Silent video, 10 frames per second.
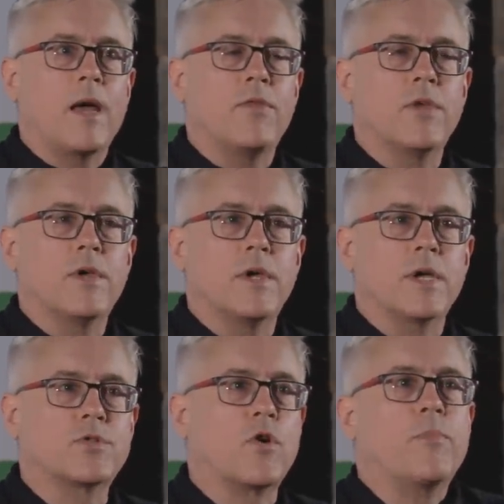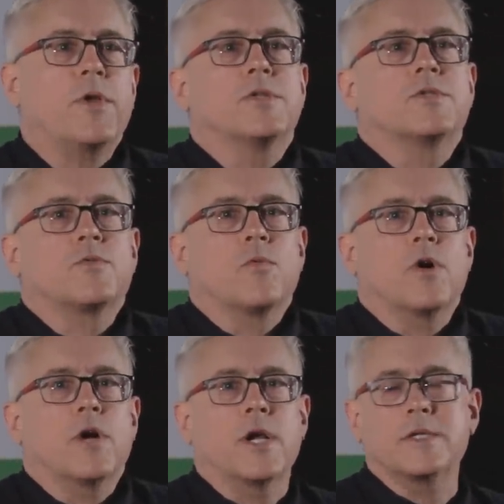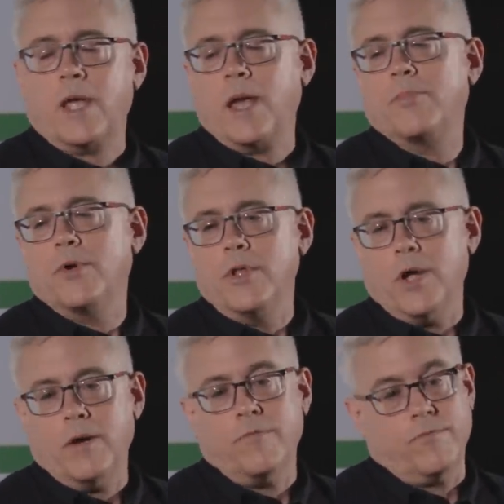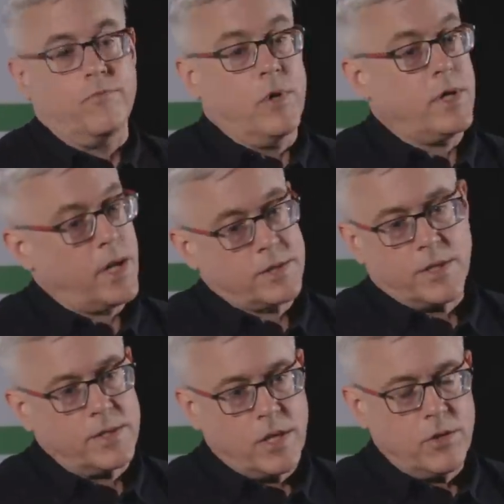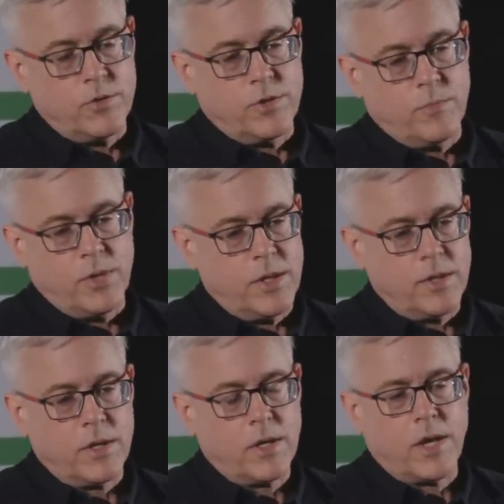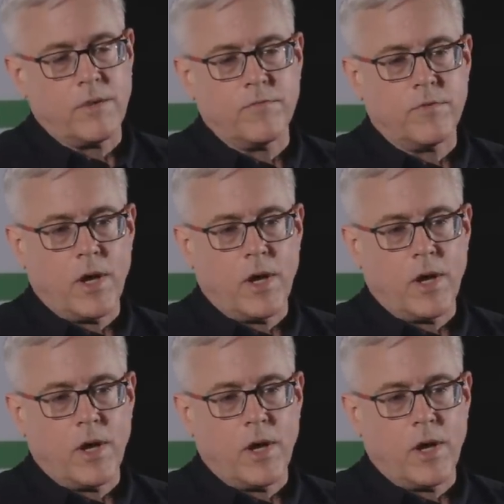the extropians were an example of what has continued to be the kind of